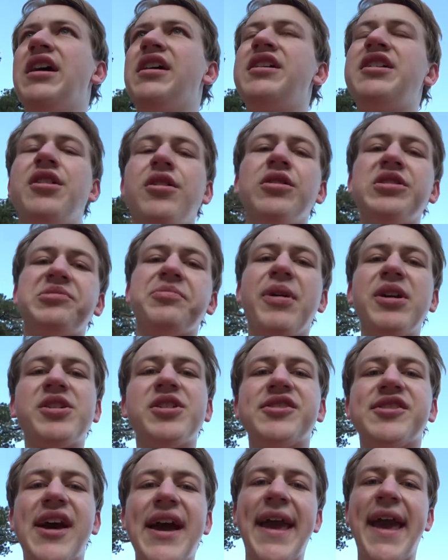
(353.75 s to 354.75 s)
You know, as much
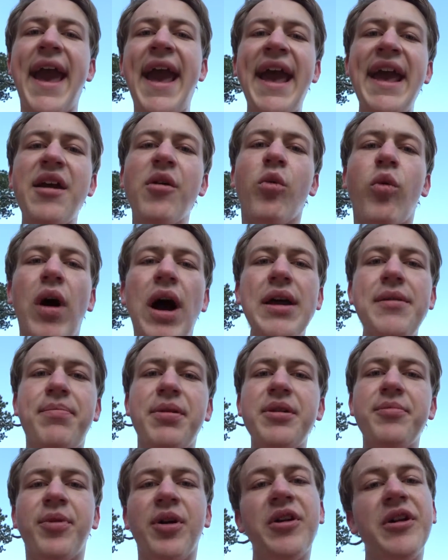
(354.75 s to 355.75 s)
as I hate white
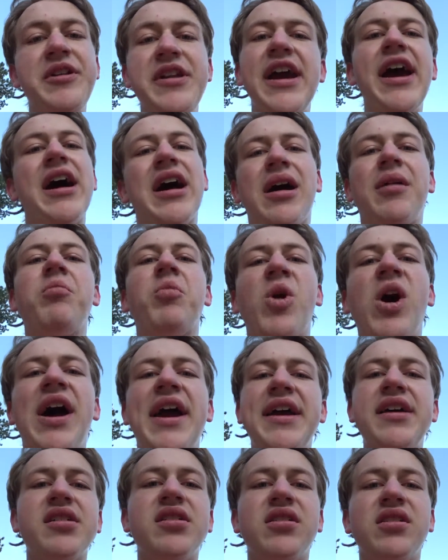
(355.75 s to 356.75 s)
people, and yeah, I'm
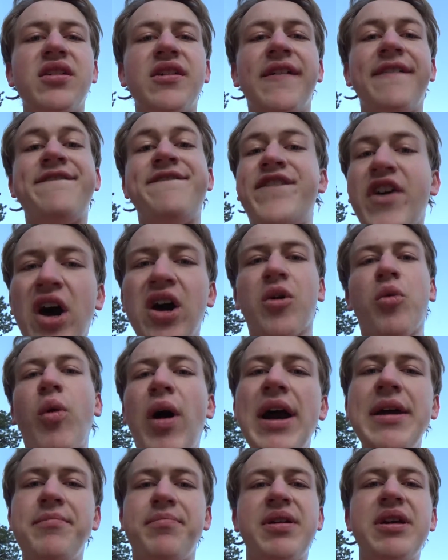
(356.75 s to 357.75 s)
white. Fuck
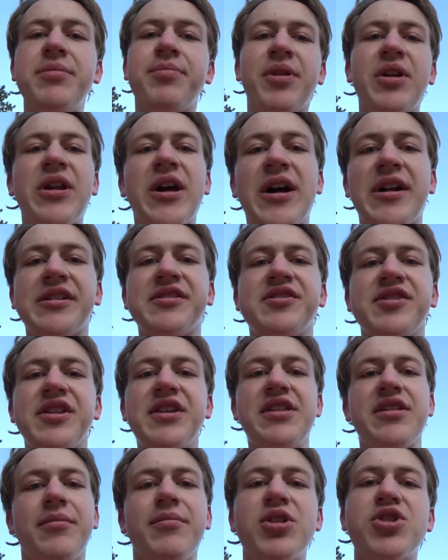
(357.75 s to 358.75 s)
white people,
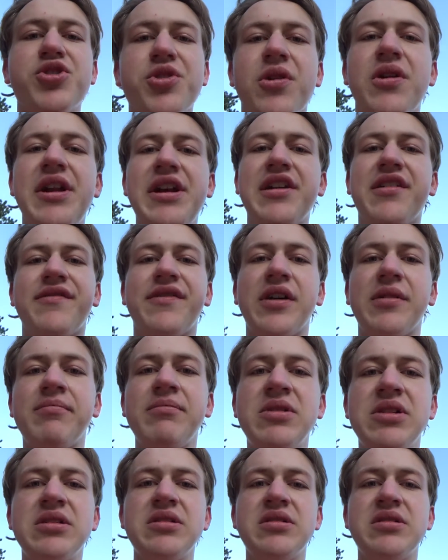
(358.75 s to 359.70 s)
honestly, the majority of them.